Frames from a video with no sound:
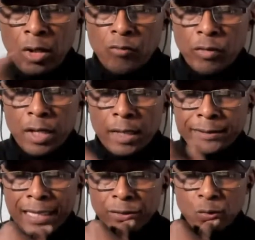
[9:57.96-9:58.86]
regardless
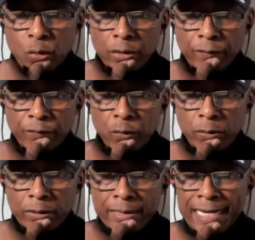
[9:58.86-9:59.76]
how you want to view
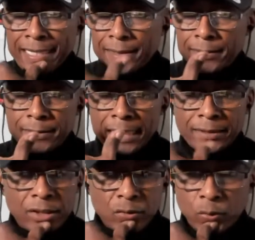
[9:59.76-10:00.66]
it or not.
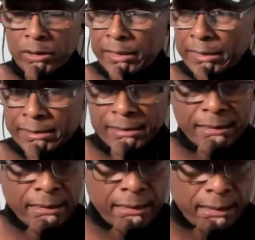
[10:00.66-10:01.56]
That's just what it is,
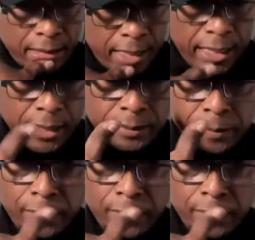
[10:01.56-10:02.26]
and